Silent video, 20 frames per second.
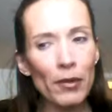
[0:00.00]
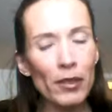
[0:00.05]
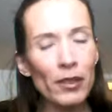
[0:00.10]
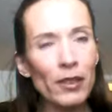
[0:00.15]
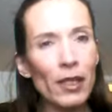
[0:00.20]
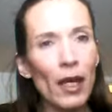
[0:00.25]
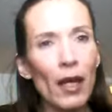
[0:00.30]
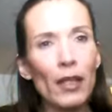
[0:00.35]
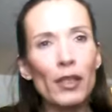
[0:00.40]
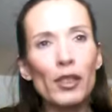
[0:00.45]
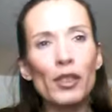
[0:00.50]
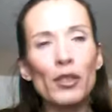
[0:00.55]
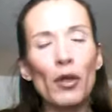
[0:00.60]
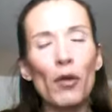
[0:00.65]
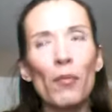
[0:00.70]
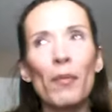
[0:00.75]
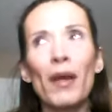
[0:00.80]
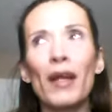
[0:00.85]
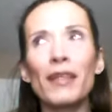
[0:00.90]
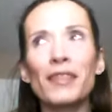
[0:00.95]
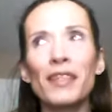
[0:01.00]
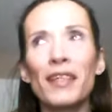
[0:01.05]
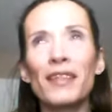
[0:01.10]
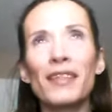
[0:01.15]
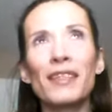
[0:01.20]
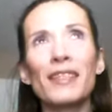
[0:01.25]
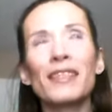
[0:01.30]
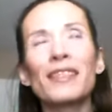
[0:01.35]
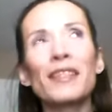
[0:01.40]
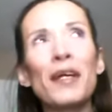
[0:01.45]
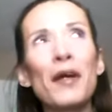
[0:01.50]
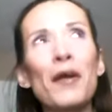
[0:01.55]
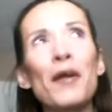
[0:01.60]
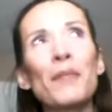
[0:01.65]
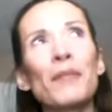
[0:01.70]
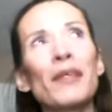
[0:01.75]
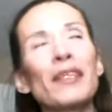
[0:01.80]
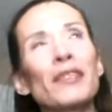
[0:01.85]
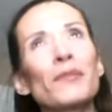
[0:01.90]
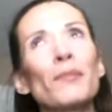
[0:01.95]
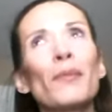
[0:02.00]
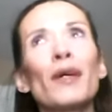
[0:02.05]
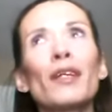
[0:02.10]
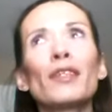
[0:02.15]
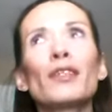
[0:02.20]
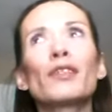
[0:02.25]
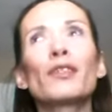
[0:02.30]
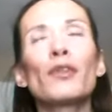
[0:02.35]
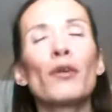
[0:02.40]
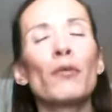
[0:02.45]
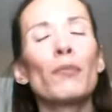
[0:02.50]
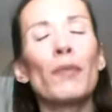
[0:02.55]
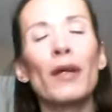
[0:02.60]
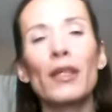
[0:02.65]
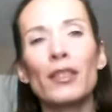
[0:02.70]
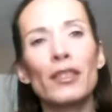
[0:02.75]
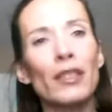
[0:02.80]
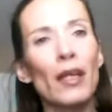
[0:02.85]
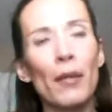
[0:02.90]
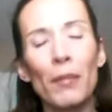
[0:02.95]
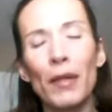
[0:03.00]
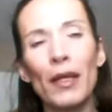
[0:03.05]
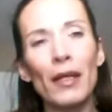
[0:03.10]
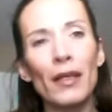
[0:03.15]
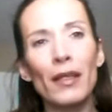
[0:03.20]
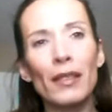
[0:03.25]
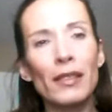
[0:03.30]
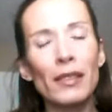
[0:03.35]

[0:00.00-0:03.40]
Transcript: just had so much at this time, these months, so much coming.